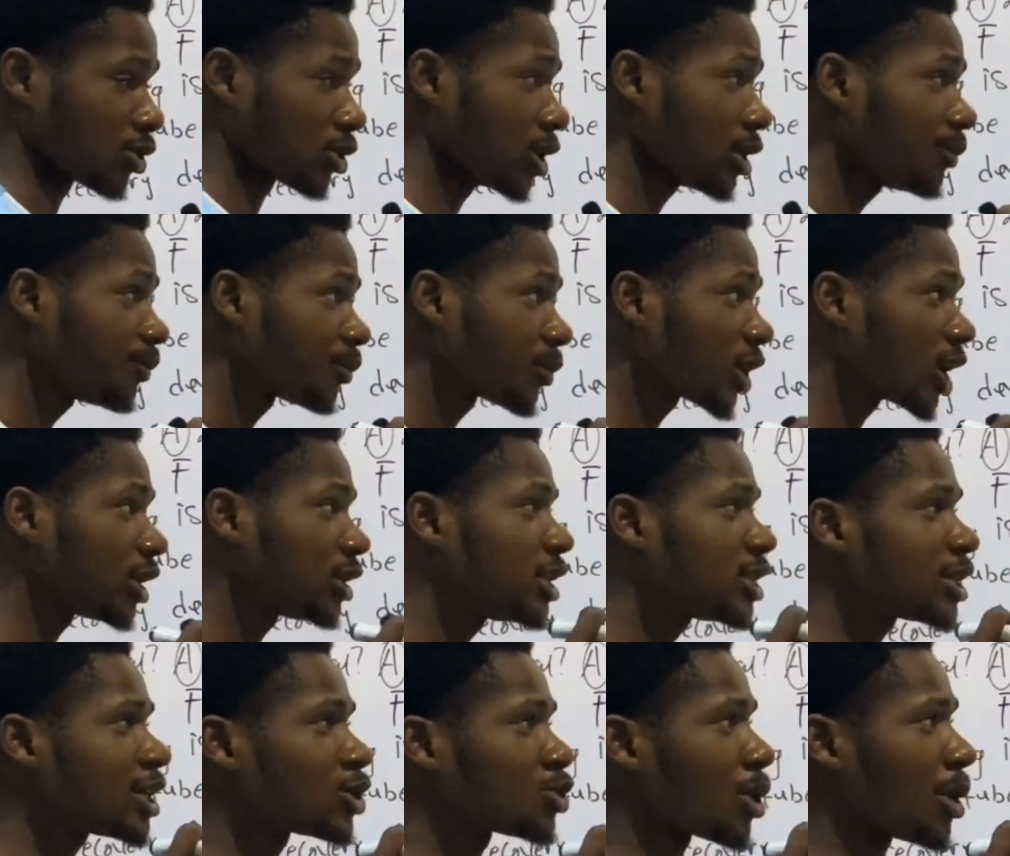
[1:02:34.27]
Okay, in
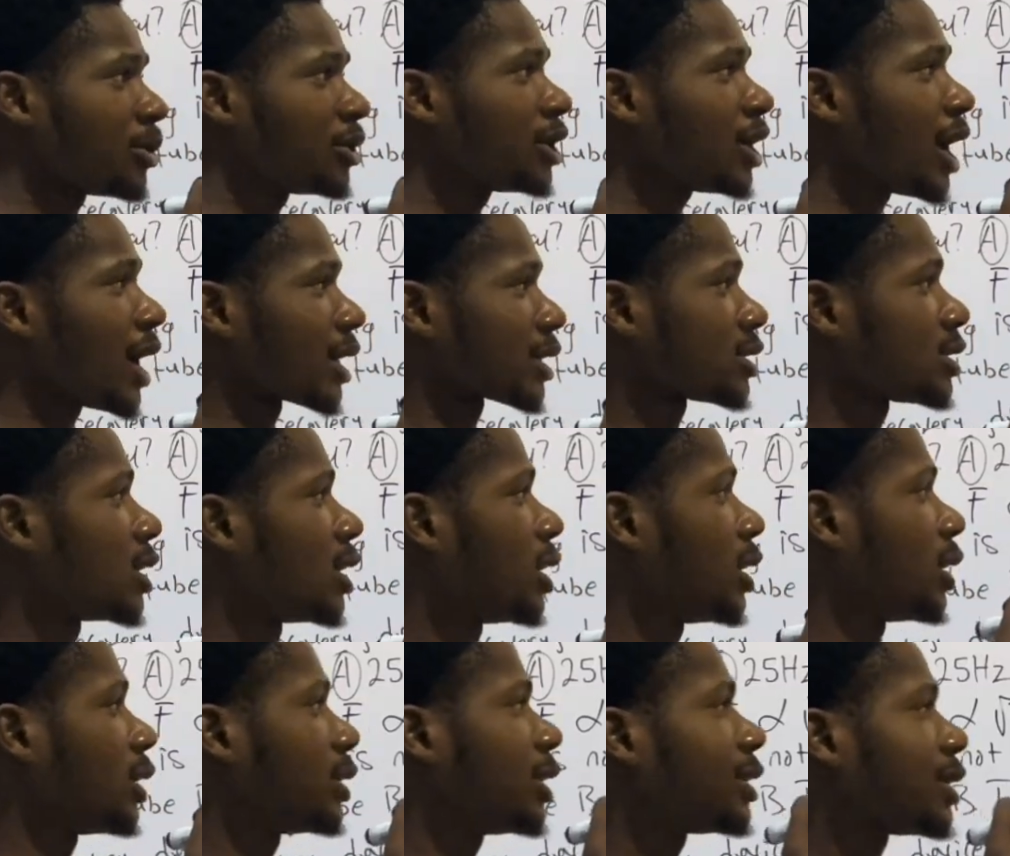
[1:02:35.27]
this case we have been asked
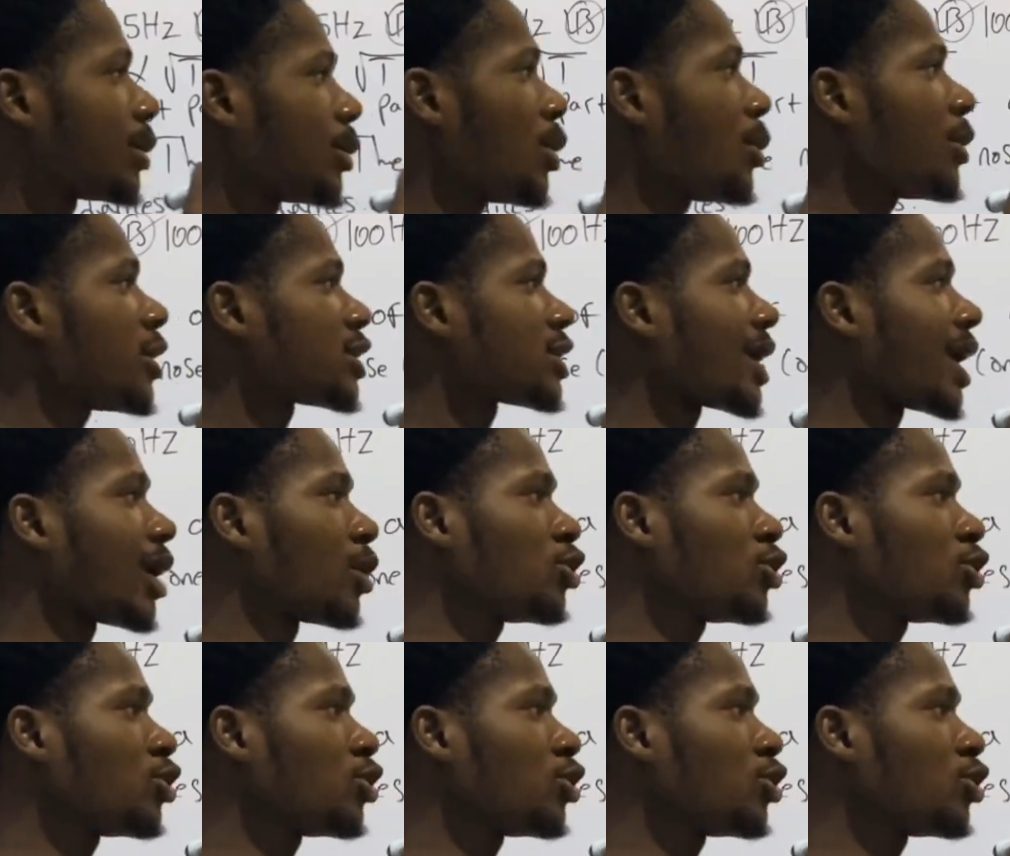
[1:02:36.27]
the thermometer